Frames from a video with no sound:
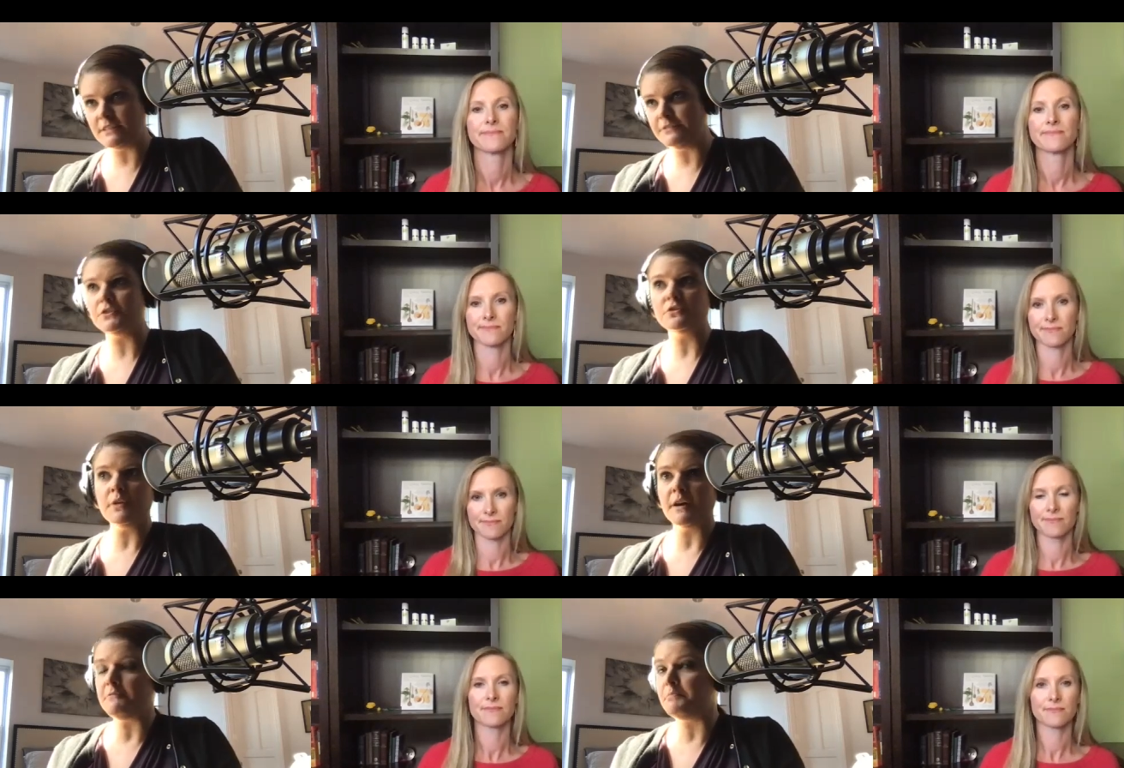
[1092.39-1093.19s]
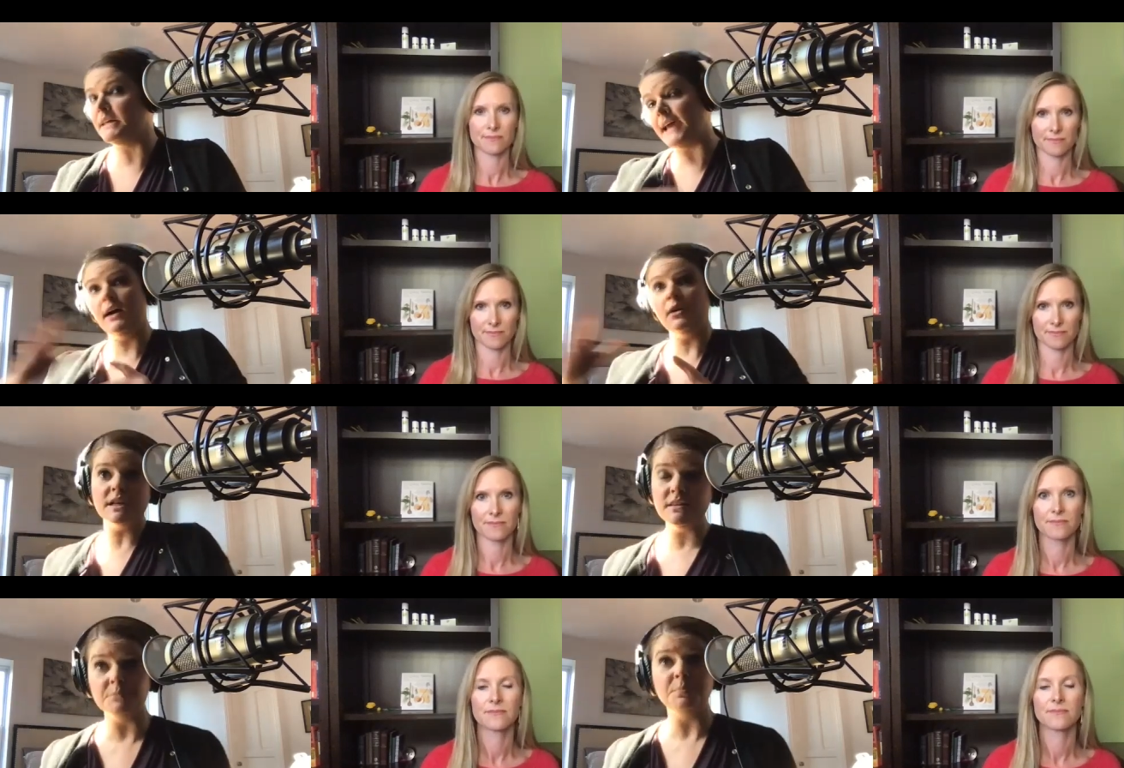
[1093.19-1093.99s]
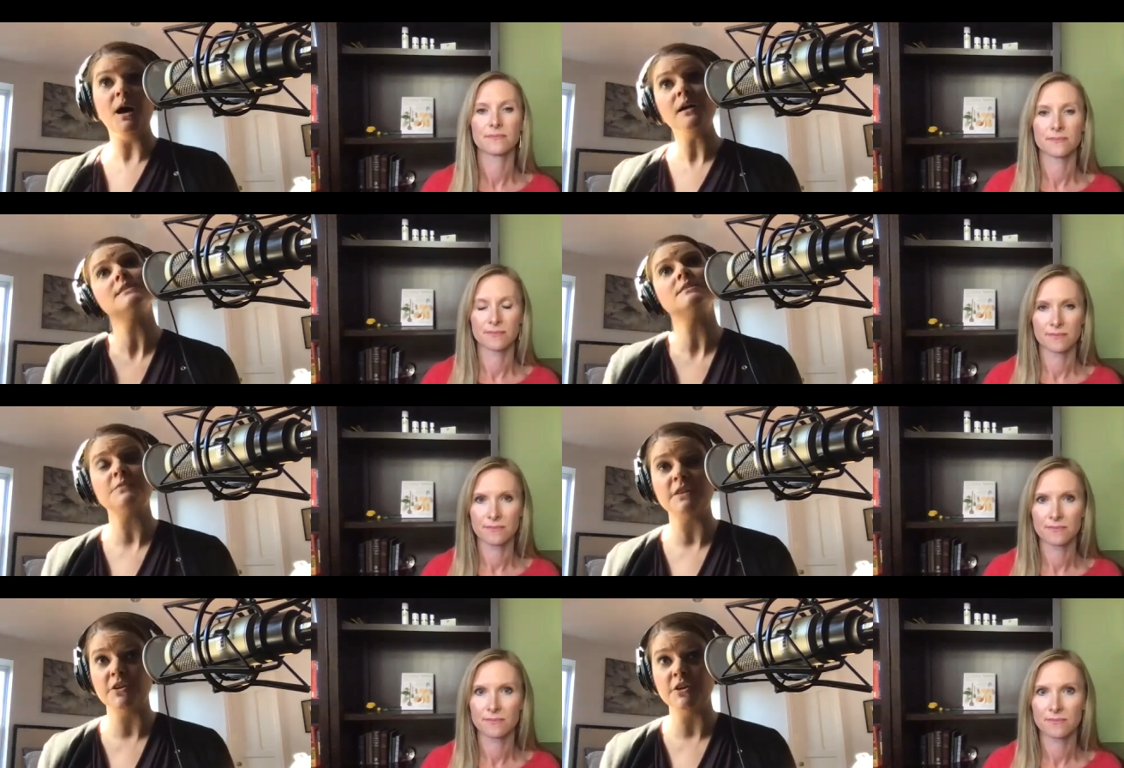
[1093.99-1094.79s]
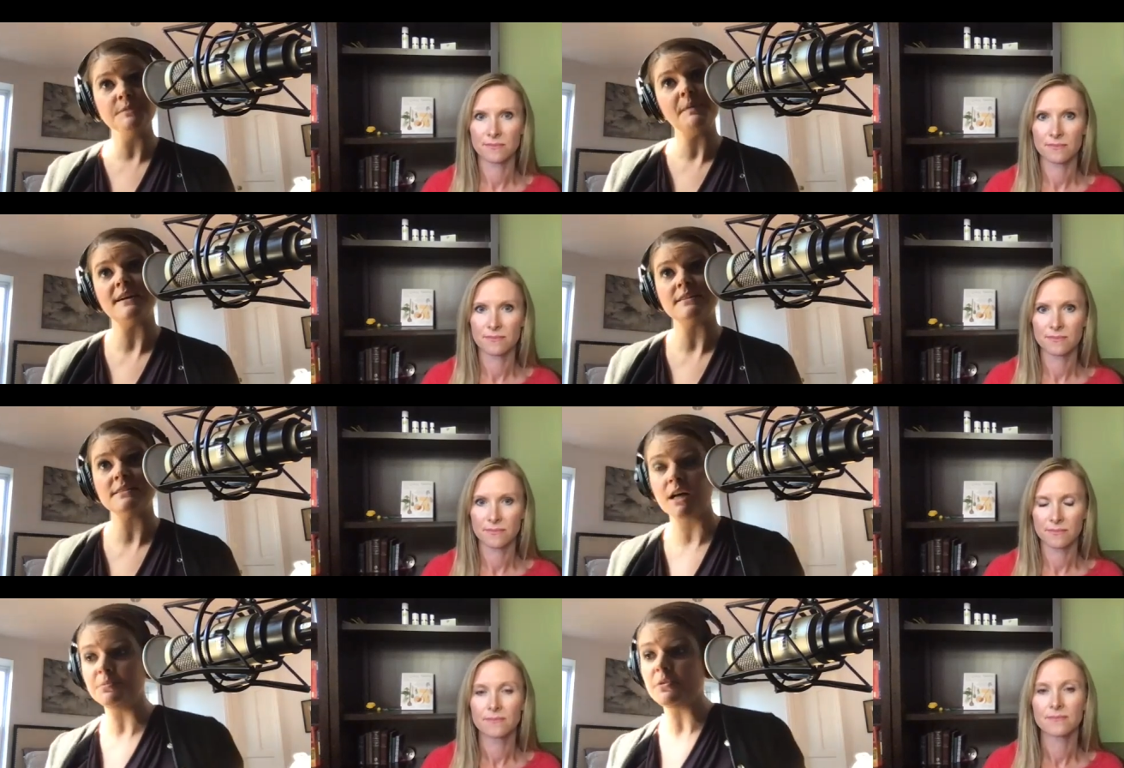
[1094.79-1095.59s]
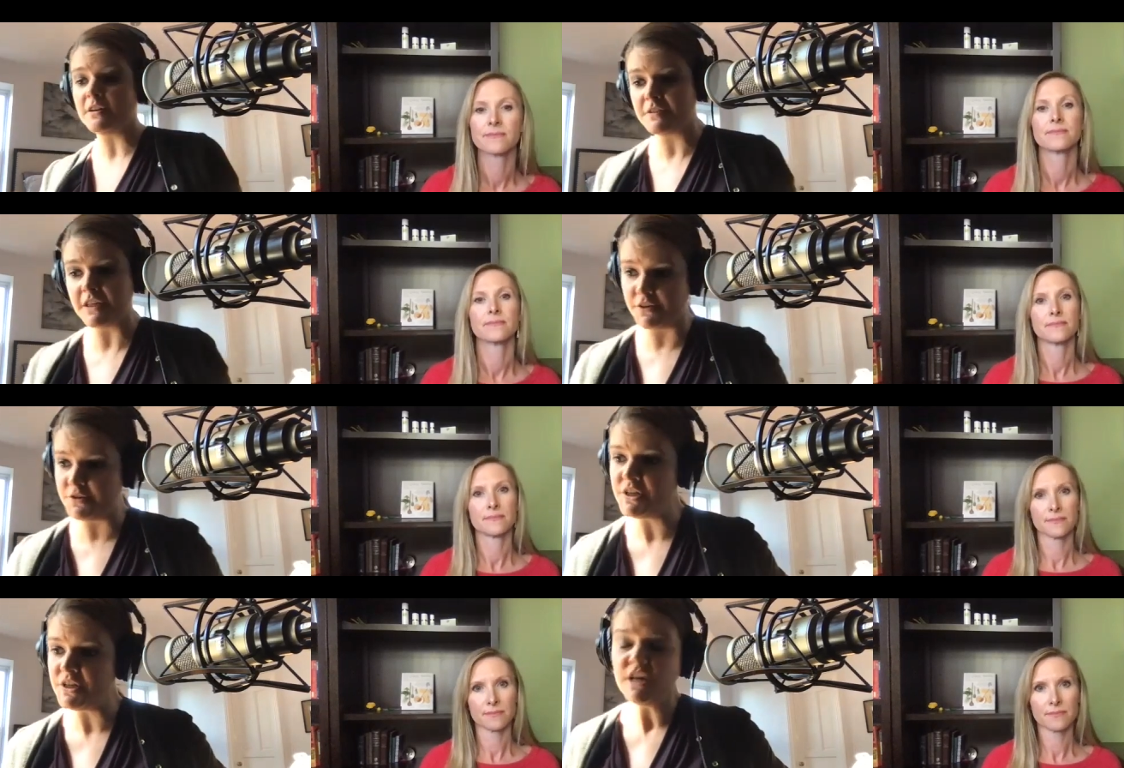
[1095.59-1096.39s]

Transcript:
Speaker 1: If you have been out in the blogosphere in the past couple of years,